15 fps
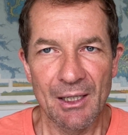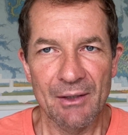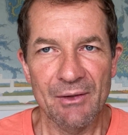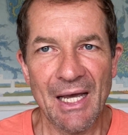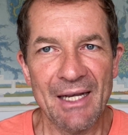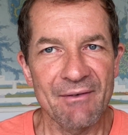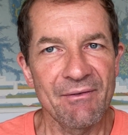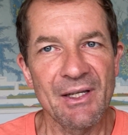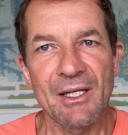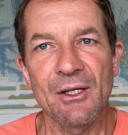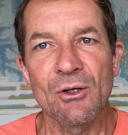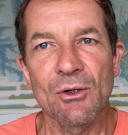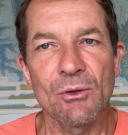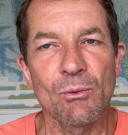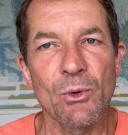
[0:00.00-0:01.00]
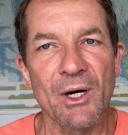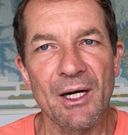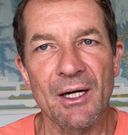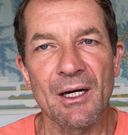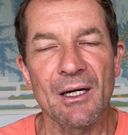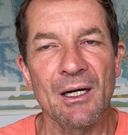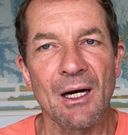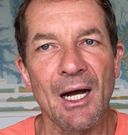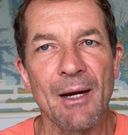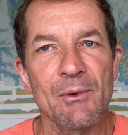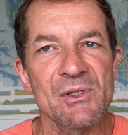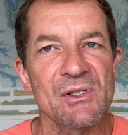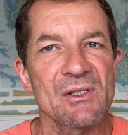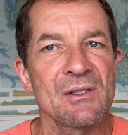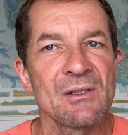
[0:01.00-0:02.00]
that video where I
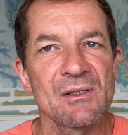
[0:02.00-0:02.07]
was